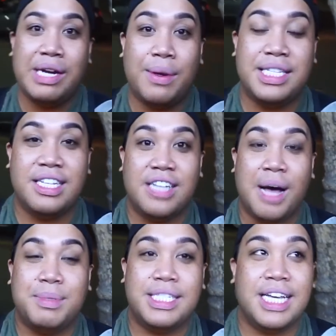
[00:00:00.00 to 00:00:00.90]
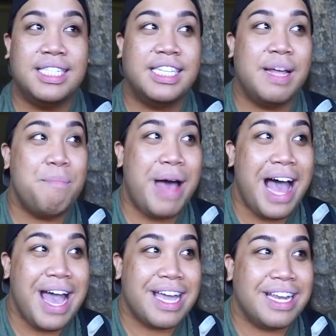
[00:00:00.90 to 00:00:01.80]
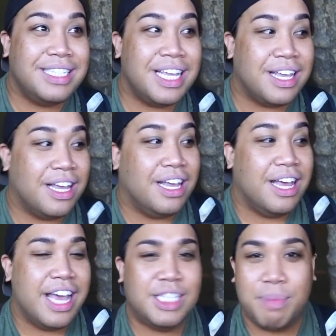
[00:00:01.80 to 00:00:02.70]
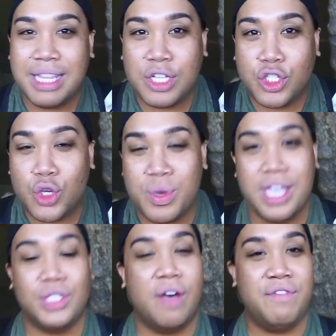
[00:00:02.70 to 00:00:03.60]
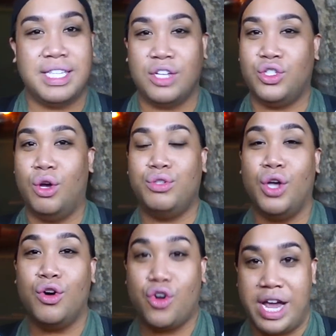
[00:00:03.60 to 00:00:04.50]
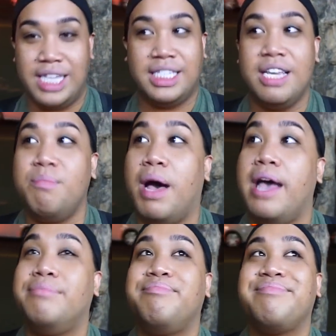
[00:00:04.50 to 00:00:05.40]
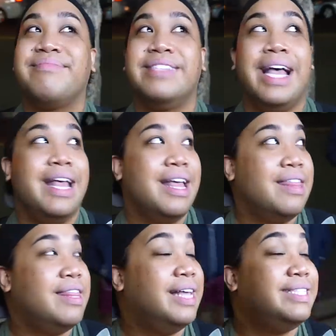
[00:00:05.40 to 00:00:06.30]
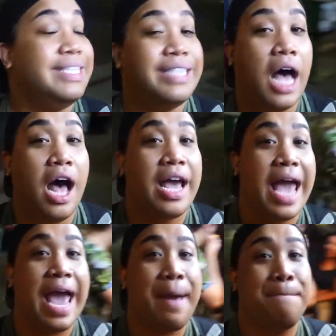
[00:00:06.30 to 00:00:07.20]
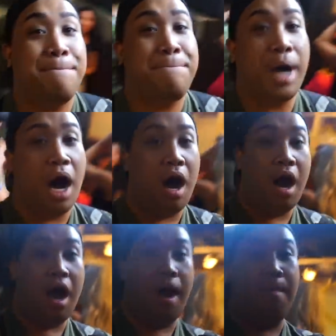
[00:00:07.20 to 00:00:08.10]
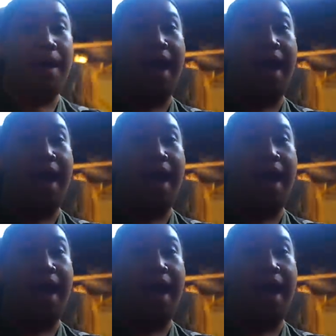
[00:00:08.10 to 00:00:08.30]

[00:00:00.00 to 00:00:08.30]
when I was in the top 6 in my bag, and it's like, it's been like 2 weeks, so it feels so crazy, but this is a bomb